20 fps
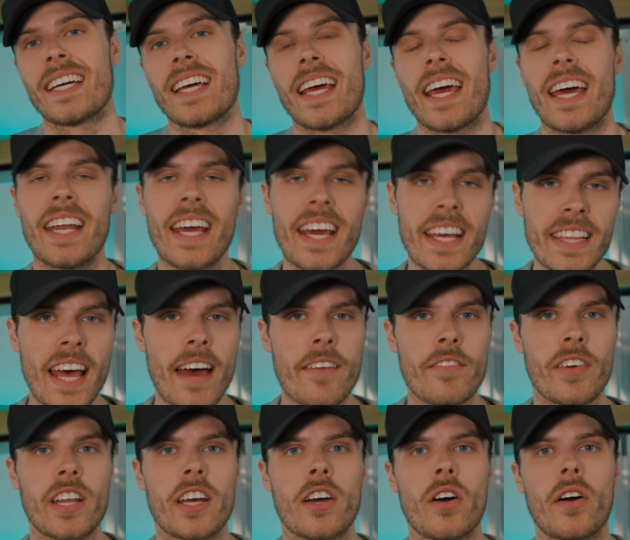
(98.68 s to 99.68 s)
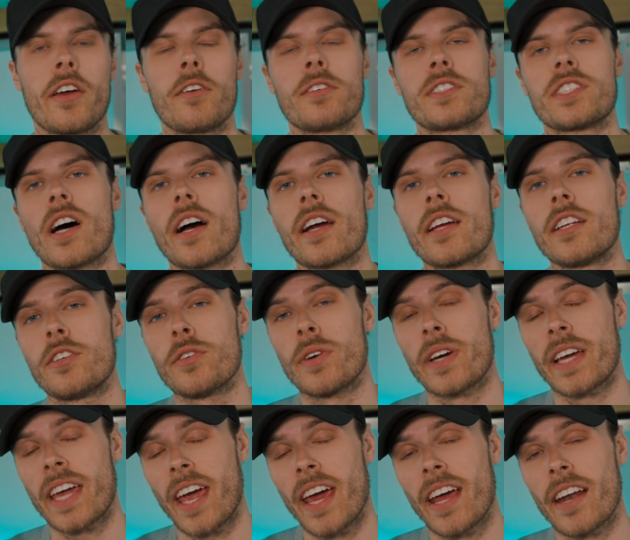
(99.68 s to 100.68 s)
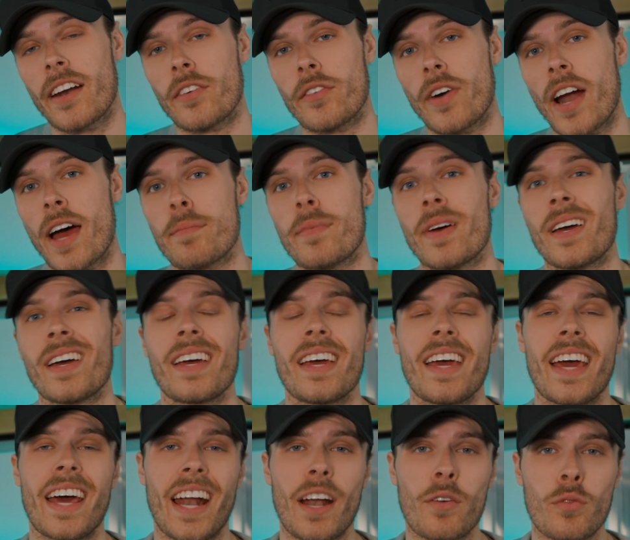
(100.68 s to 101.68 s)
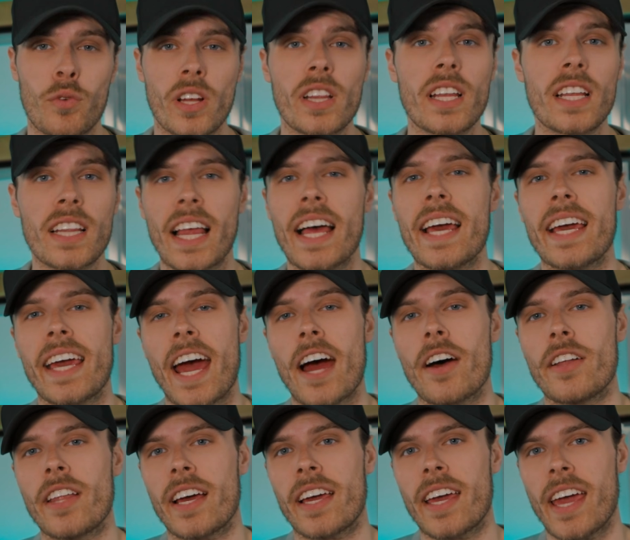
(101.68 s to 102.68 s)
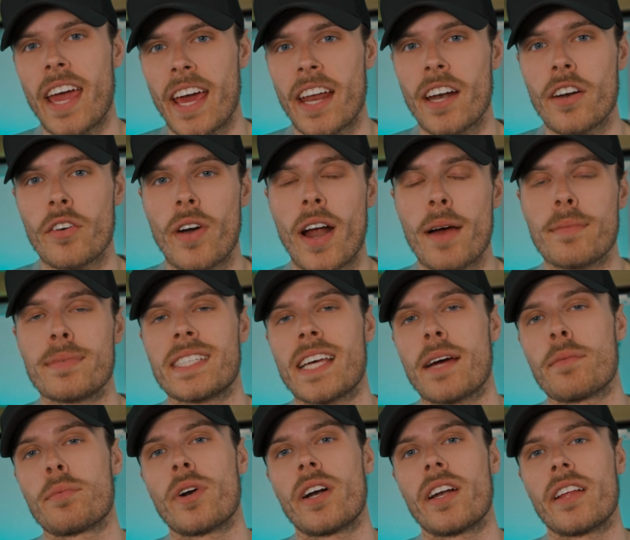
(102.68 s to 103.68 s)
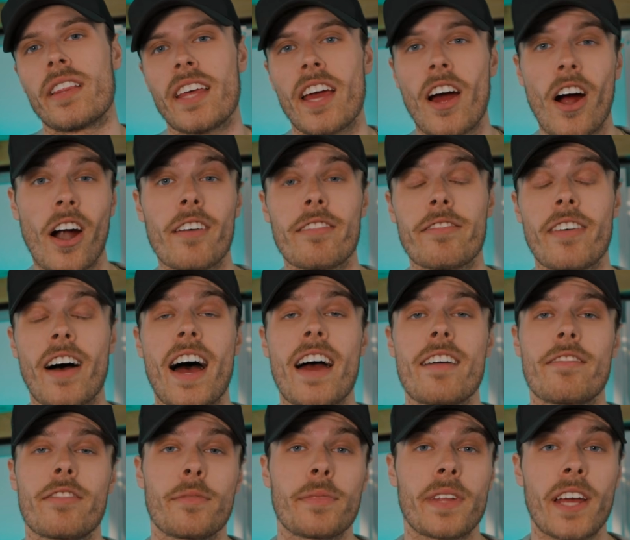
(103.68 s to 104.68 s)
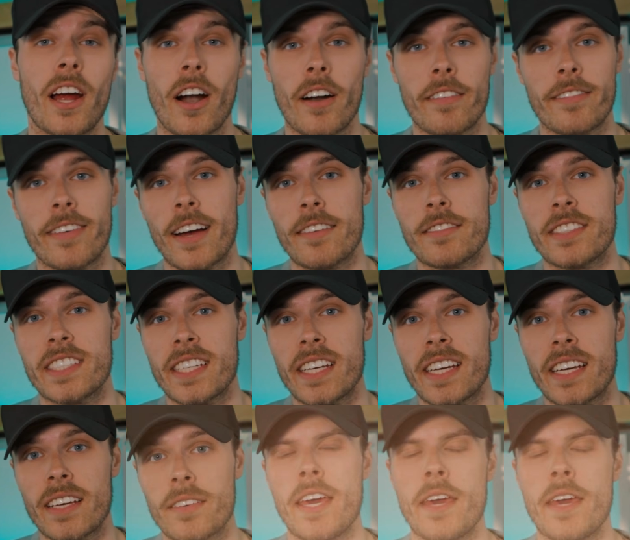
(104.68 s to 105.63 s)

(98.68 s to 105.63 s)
and in that video he was talking to a Canon rep, and I really like how that Canon rep separated the R5 from the R5C.